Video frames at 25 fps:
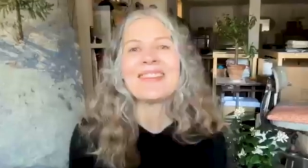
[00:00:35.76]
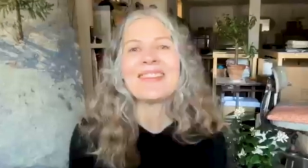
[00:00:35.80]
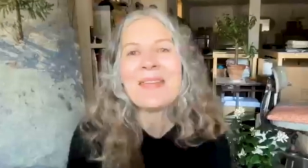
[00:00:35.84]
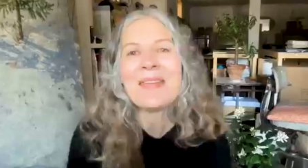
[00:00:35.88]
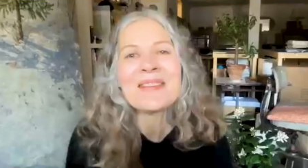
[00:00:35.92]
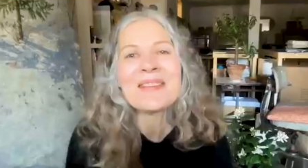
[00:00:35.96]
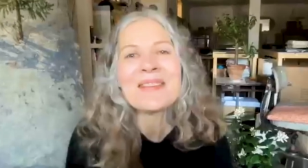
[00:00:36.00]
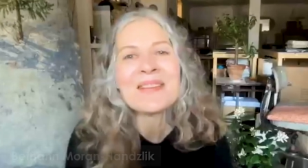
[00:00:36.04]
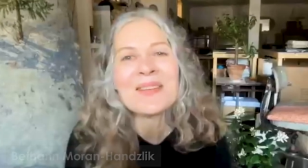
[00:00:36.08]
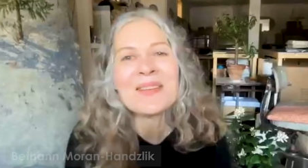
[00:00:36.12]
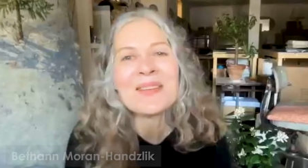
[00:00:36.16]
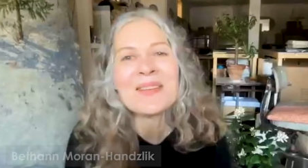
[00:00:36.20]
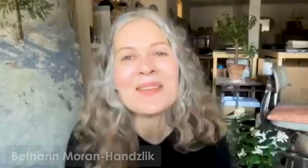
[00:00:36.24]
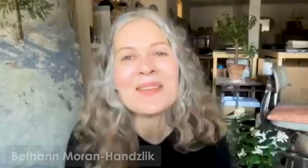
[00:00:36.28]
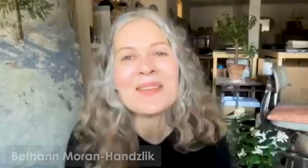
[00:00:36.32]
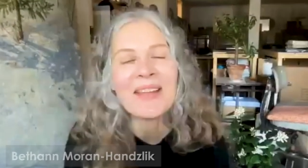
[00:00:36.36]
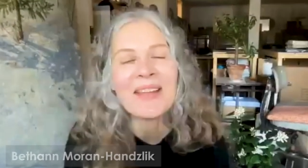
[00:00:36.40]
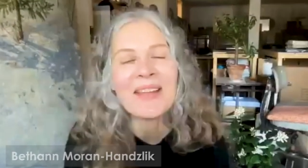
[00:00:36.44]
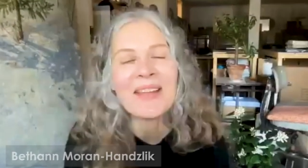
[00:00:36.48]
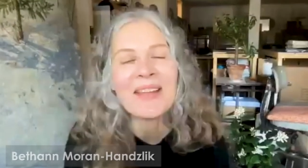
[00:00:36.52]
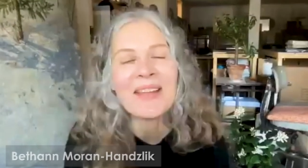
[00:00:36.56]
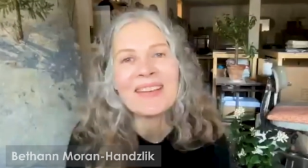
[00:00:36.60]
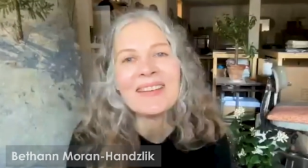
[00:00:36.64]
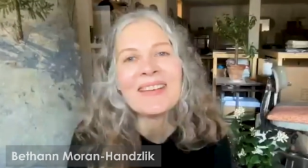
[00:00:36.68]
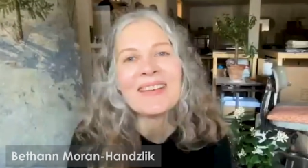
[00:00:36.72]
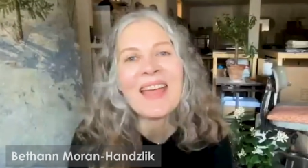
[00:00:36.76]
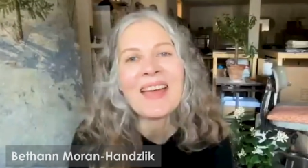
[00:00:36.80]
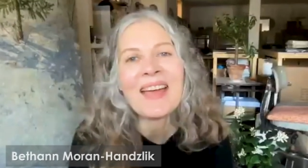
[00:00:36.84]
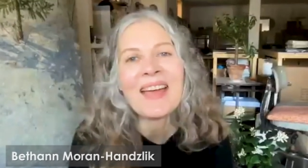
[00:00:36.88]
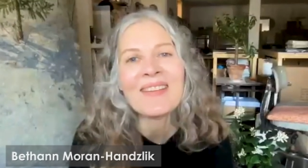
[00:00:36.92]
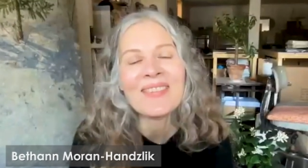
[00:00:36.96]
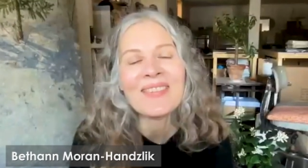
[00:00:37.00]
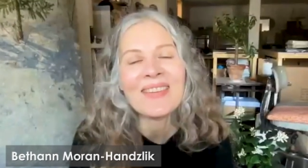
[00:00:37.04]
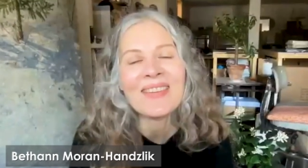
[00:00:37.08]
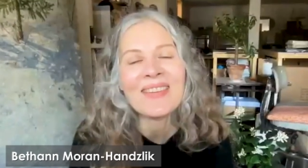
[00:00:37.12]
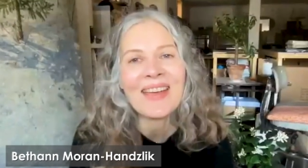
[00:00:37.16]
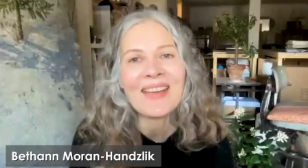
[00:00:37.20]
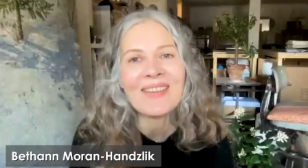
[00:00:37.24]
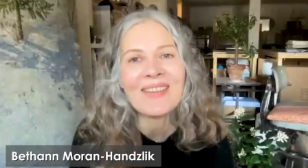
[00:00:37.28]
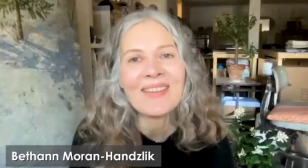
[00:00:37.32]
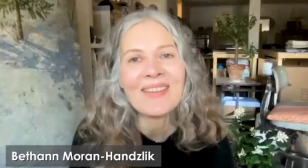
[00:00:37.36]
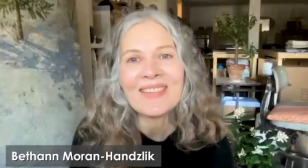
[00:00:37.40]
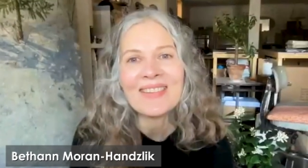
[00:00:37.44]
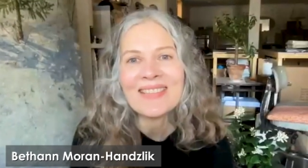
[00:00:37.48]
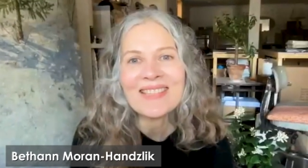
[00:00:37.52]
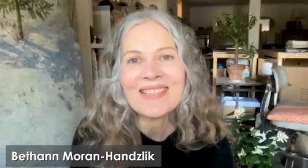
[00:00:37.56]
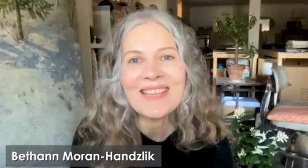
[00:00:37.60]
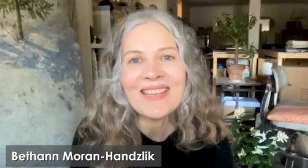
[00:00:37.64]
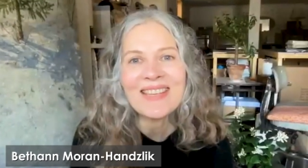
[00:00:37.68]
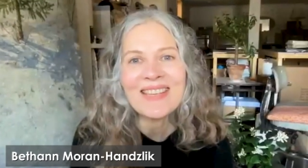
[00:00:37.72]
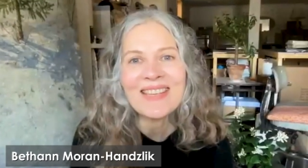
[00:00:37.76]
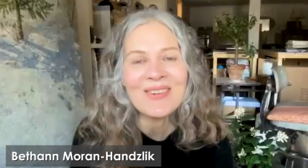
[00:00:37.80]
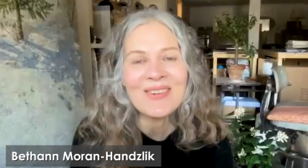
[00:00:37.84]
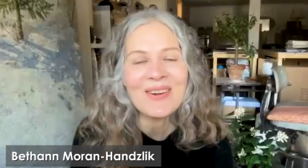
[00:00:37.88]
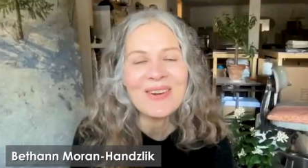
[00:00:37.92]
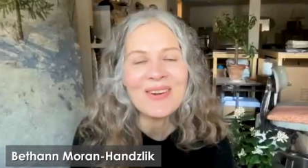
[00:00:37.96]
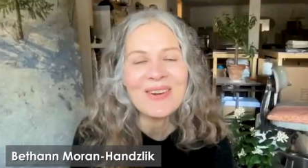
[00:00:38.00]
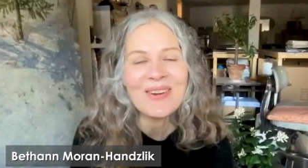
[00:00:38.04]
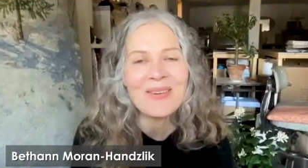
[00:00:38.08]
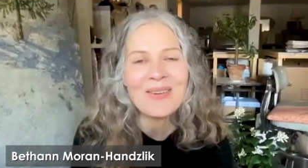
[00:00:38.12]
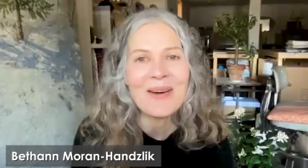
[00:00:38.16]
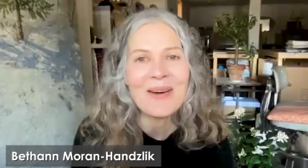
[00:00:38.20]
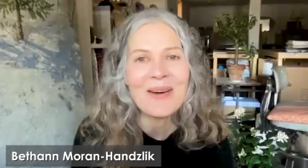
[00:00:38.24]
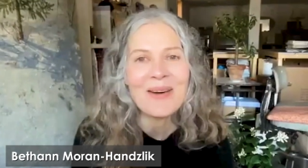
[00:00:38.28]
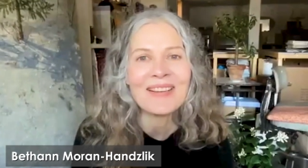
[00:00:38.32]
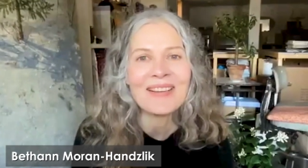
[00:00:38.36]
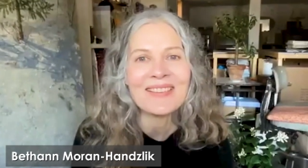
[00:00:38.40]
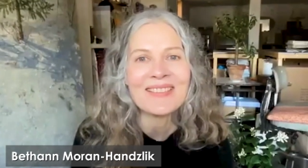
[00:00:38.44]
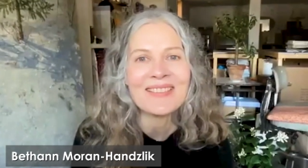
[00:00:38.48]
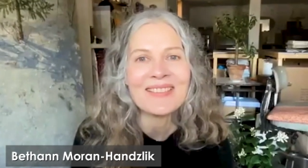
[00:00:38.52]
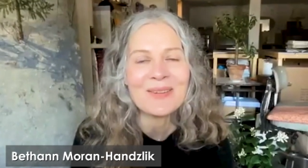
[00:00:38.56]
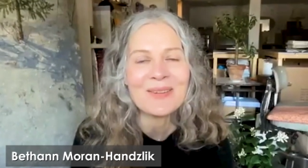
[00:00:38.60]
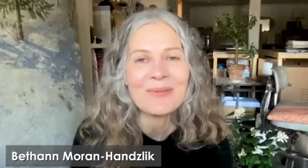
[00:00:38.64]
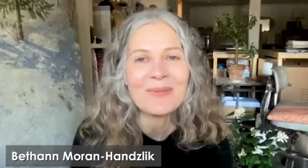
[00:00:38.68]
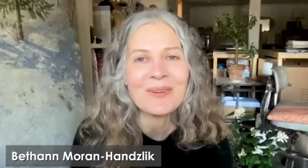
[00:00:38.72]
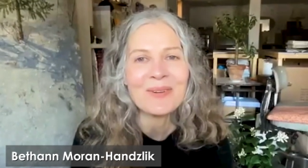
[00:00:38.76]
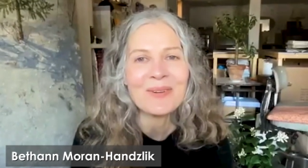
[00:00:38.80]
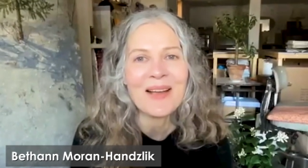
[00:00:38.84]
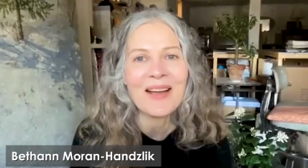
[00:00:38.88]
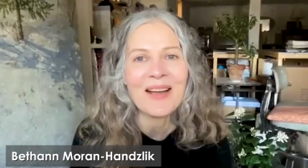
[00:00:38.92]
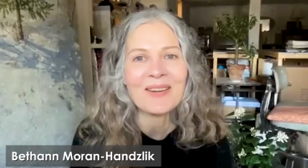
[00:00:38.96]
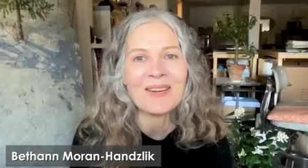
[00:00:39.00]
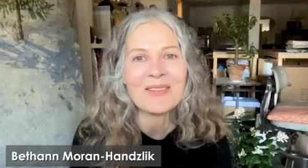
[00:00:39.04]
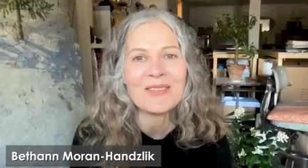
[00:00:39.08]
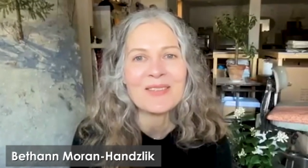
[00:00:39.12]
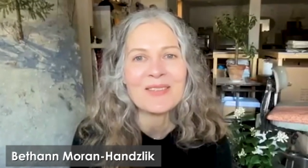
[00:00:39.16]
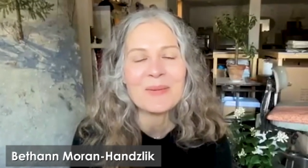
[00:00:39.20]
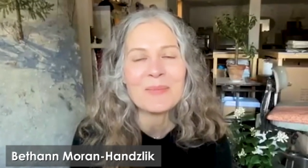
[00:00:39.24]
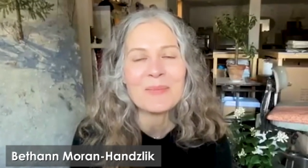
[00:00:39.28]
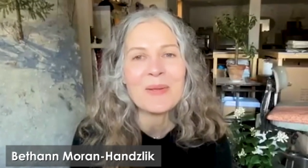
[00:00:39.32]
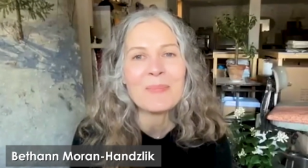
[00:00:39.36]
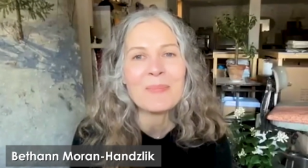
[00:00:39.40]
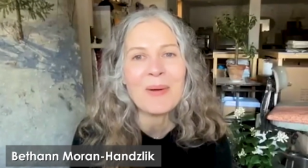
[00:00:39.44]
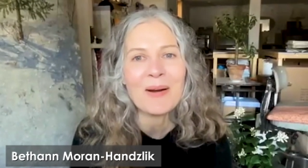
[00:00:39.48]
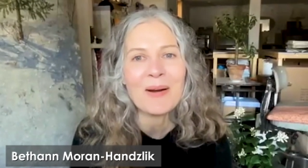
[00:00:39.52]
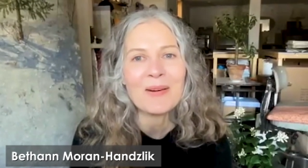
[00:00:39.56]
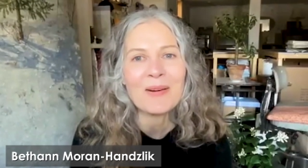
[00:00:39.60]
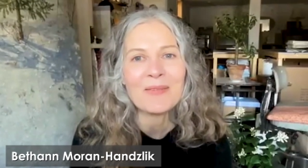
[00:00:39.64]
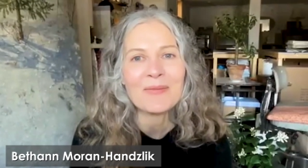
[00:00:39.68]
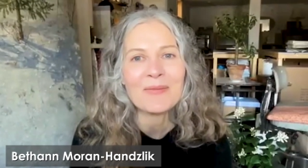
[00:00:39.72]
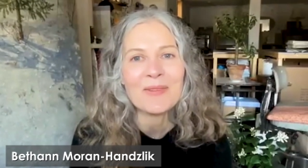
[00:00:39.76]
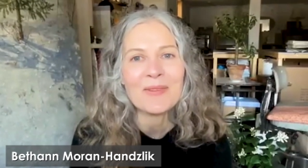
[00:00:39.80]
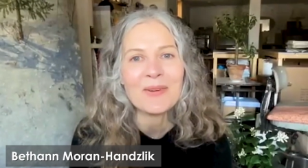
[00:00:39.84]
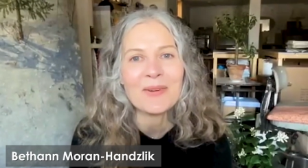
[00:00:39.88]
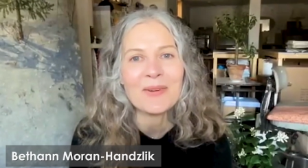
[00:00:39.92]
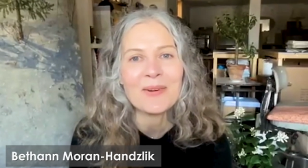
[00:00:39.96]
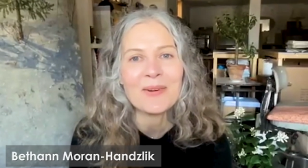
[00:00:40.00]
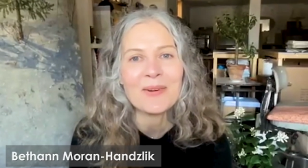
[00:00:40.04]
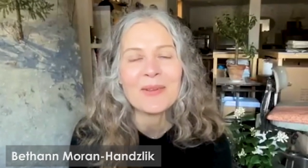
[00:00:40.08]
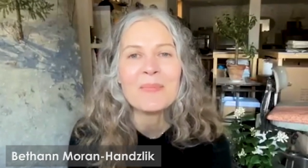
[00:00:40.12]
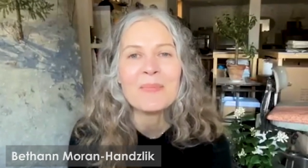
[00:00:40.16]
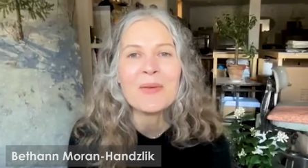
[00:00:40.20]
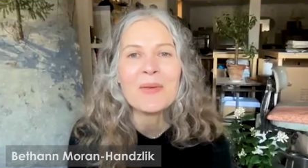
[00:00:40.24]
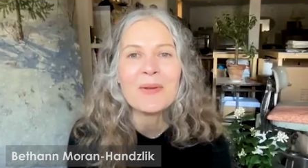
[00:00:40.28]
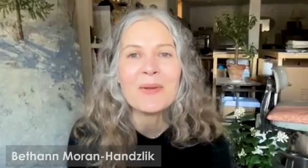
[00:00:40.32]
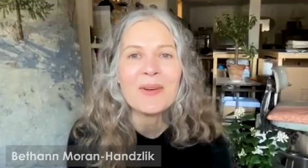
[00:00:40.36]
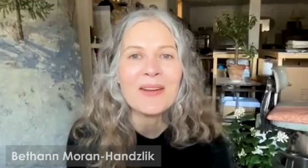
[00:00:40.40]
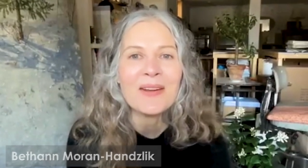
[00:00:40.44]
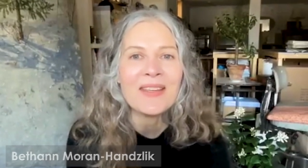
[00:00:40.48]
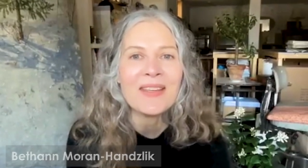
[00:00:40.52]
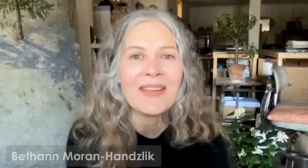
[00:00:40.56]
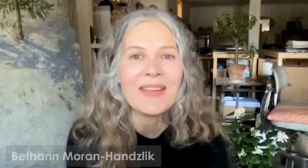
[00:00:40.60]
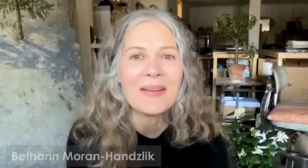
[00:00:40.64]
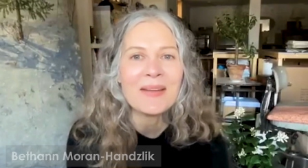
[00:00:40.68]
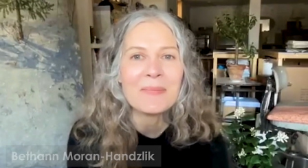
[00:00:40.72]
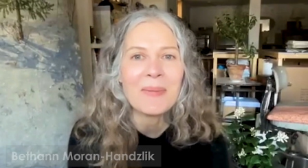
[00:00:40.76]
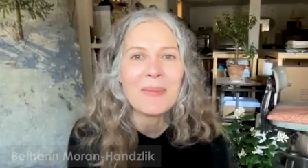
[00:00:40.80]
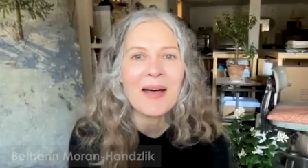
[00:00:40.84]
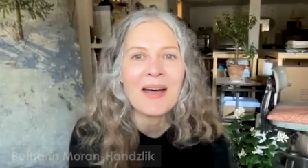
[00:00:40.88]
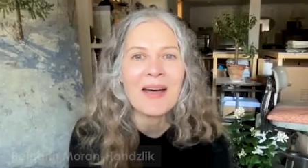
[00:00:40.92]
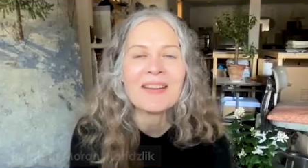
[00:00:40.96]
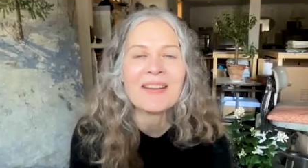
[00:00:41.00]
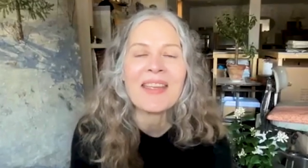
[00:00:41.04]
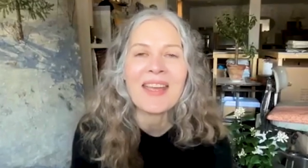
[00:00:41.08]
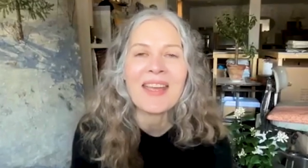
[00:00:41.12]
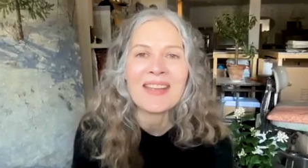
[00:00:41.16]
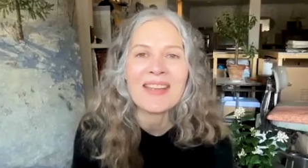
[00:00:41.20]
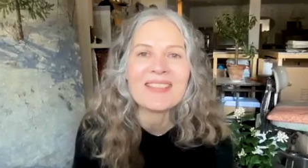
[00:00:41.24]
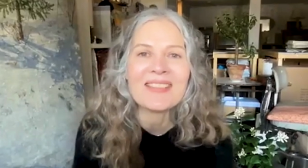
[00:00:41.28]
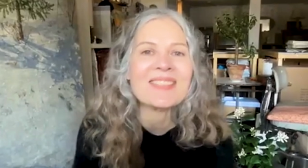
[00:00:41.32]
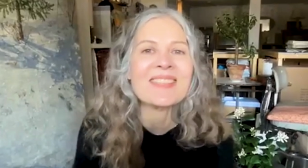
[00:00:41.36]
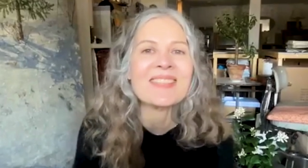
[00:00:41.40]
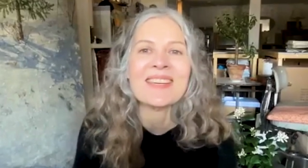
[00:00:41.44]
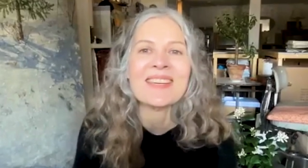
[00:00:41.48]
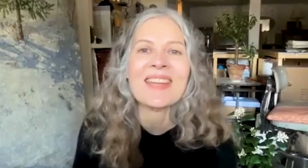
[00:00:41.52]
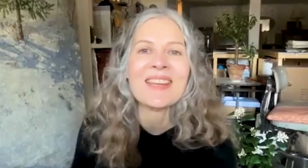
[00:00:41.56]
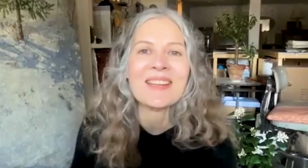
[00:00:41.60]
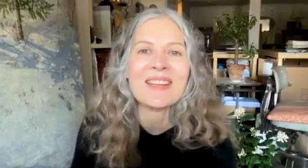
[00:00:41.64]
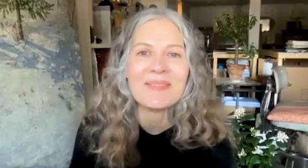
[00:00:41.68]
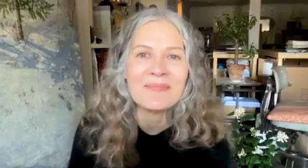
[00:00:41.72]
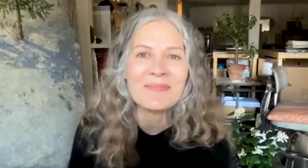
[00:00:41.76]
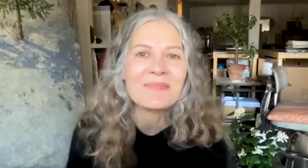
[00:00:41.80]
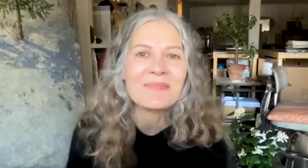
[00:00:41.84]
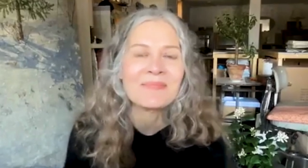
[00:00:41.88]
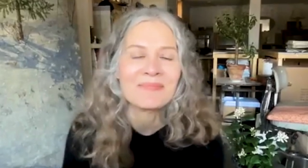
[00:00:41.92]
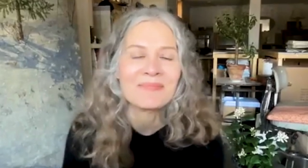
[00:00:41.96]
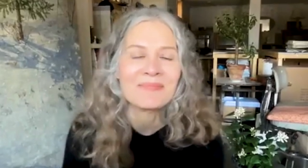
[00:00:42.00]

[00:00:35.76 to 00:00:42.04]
meet you again, Kevin. I haven't seen you in a while, and just a real honor to be part of your community and podcast today.